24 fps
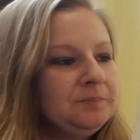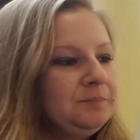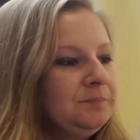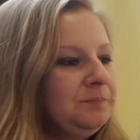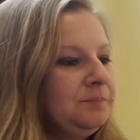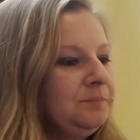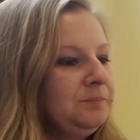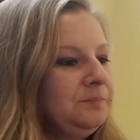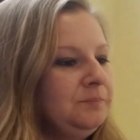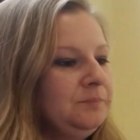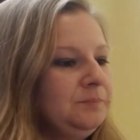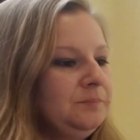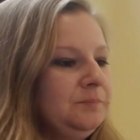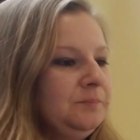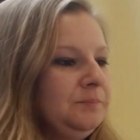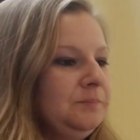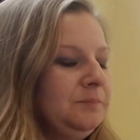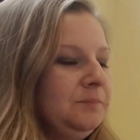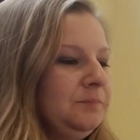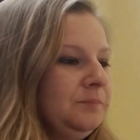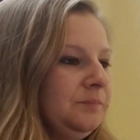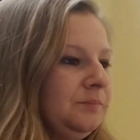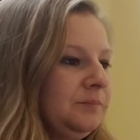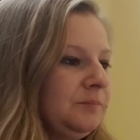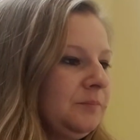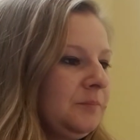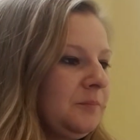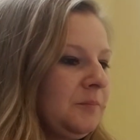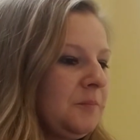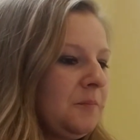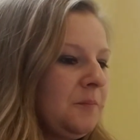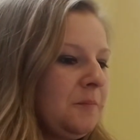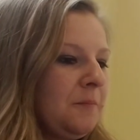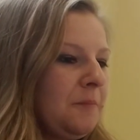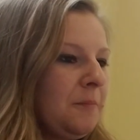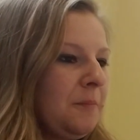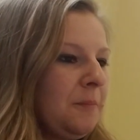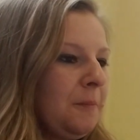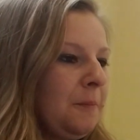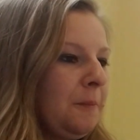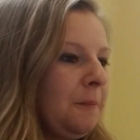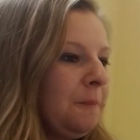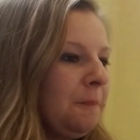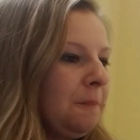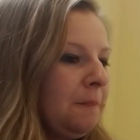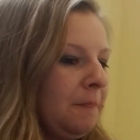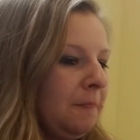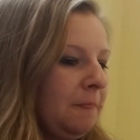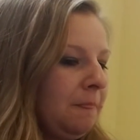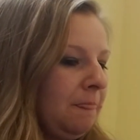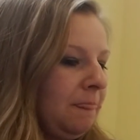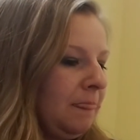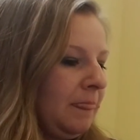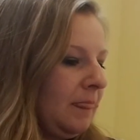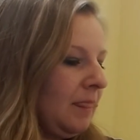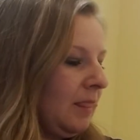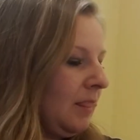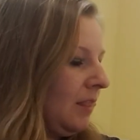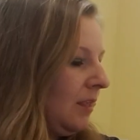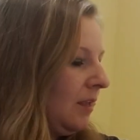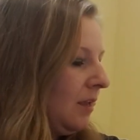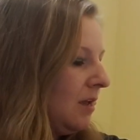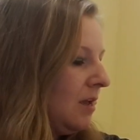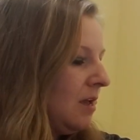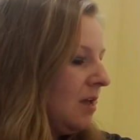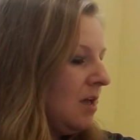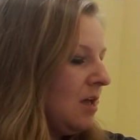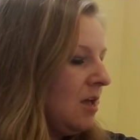[no speech]